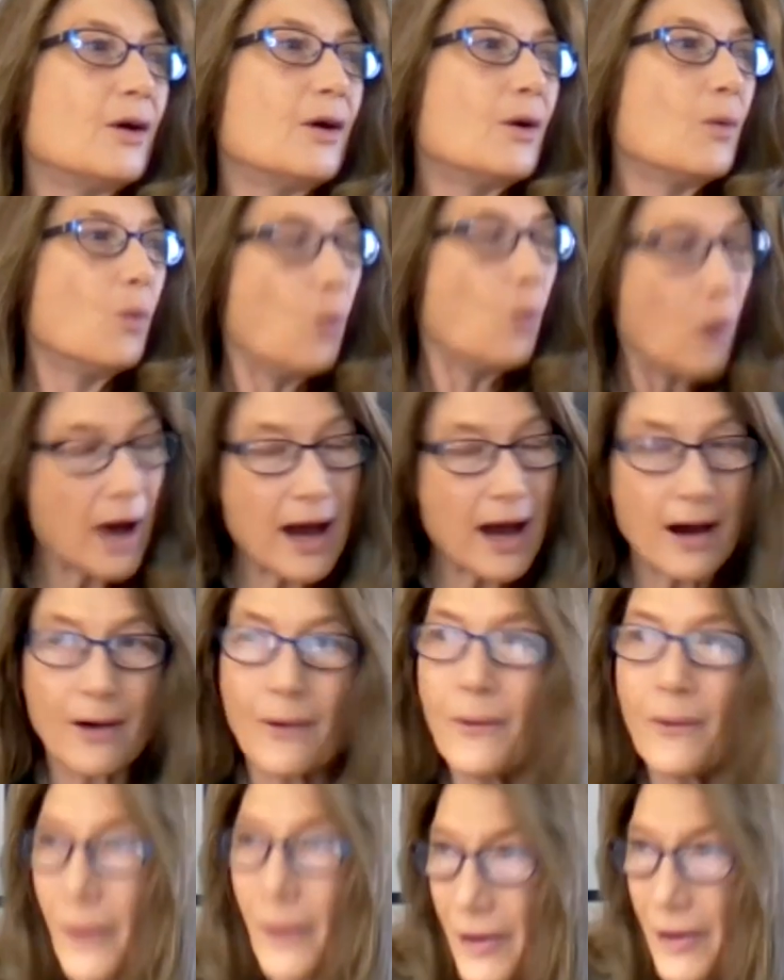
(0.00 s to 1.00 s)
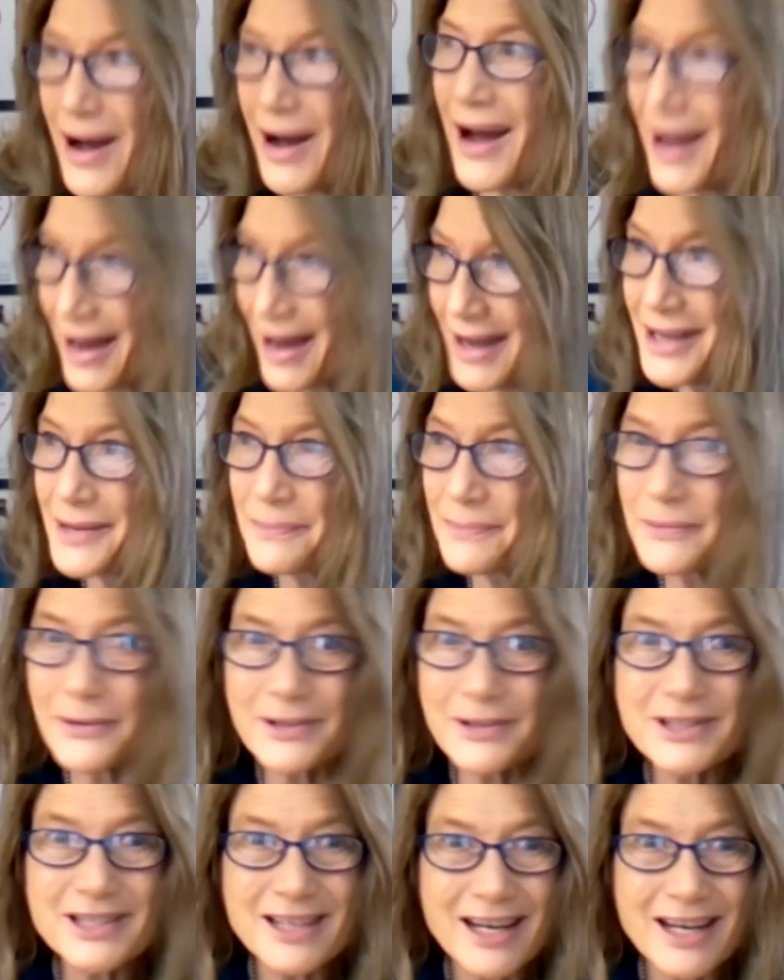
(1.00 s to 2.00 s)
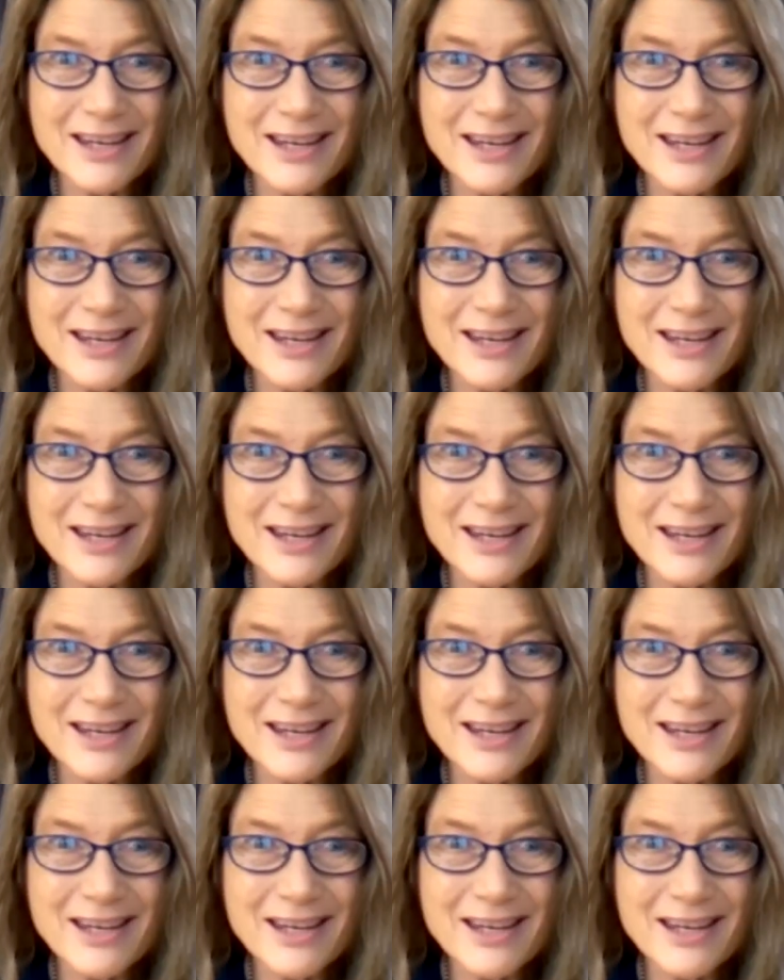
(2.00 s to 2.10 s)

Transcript: Wow. Well, I appreciate